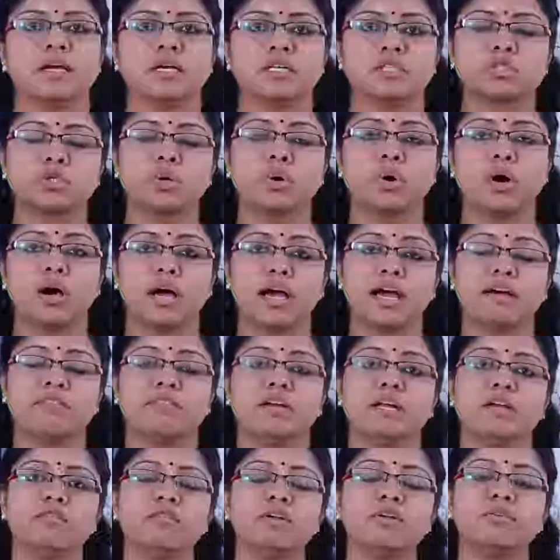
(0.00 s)
So,
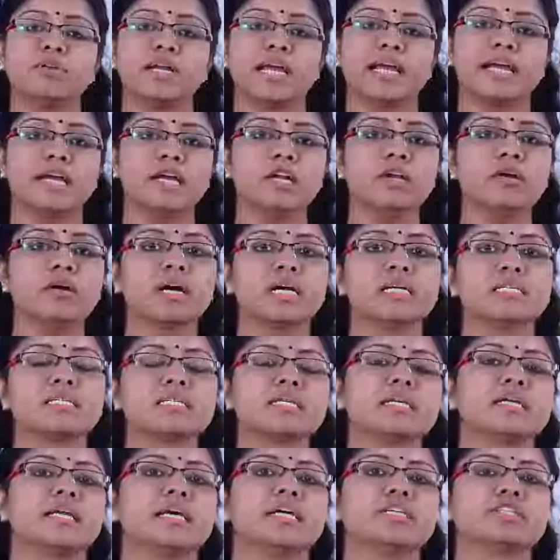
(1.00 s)
when we take into
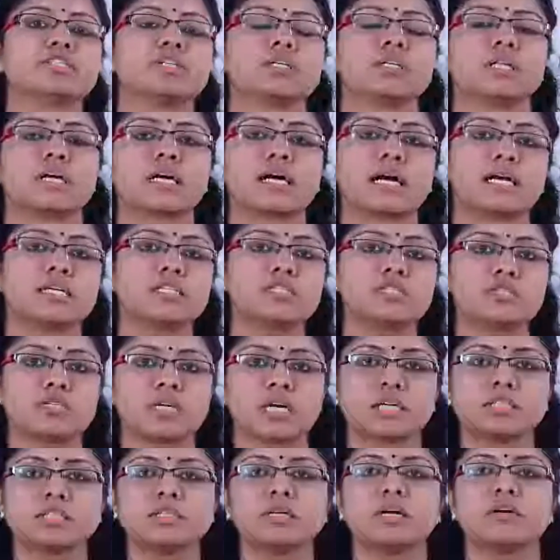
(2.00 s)
consideration the
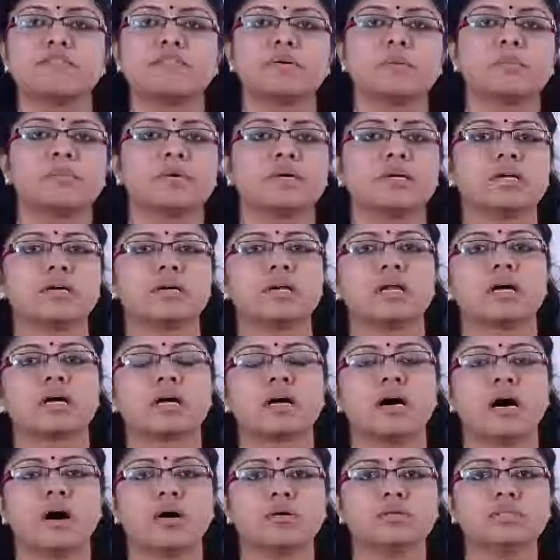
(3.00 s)
construction of a particular
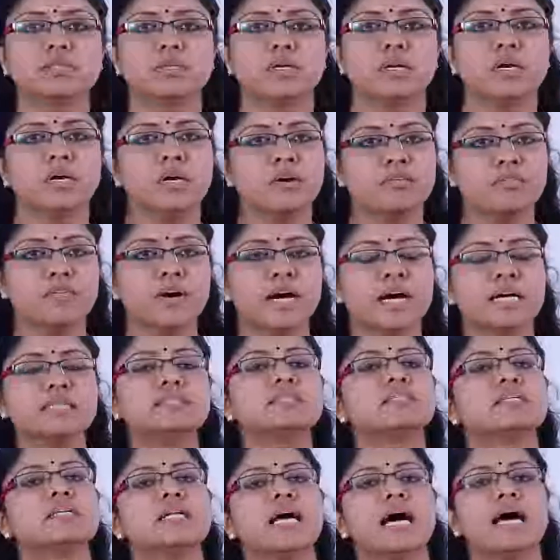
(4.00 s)
house,
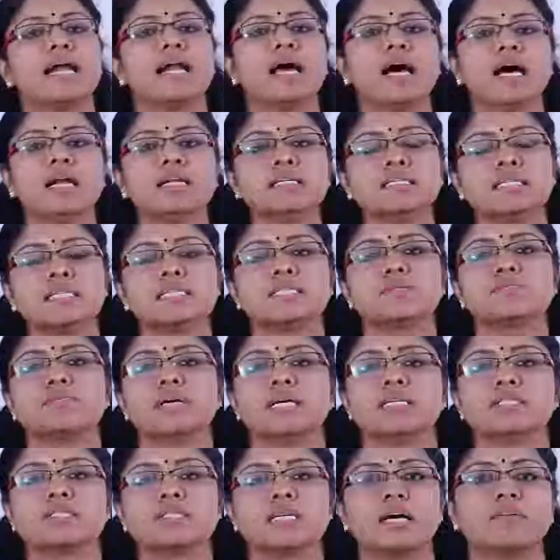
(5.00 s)
first in the analysis
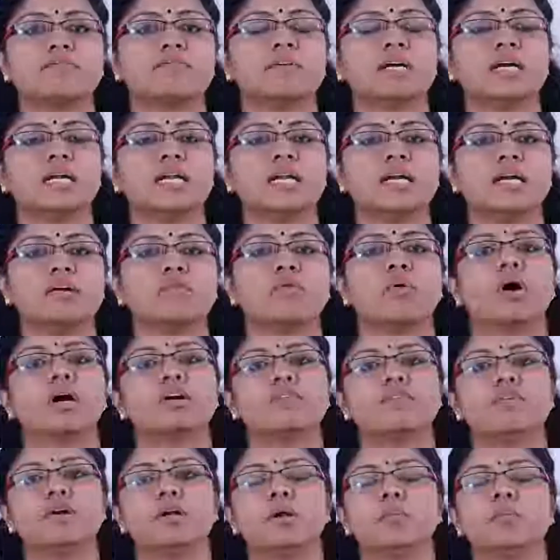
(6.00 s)
phase definitely
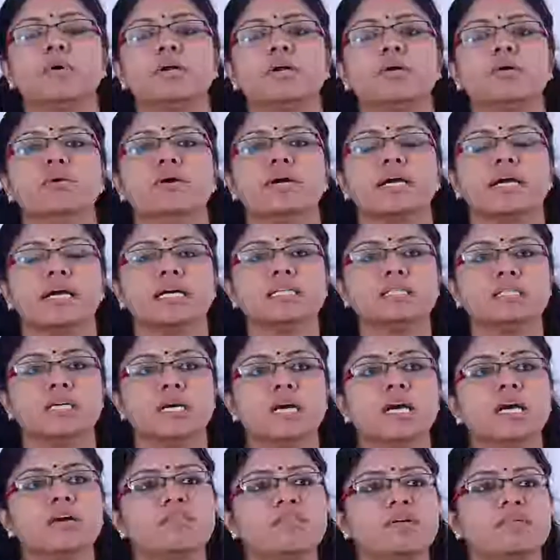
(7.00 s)
what we will be doing is
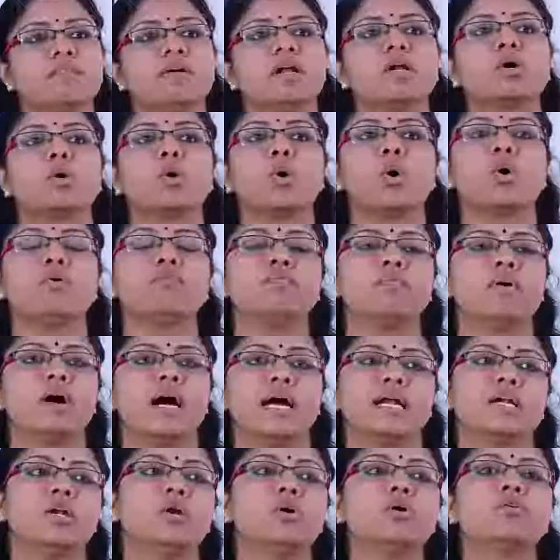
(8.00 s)
we will go
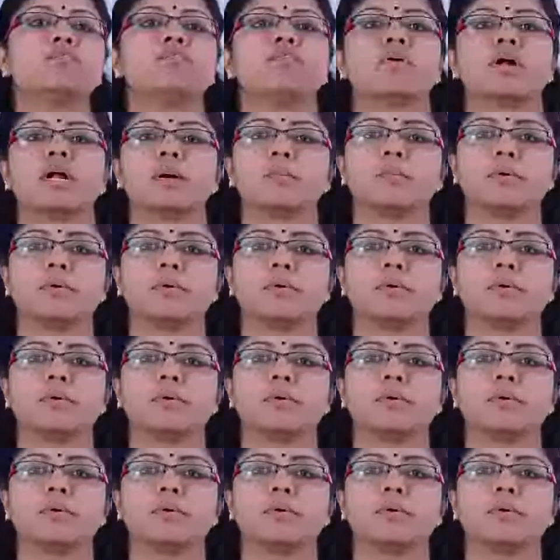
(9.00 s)
and look for a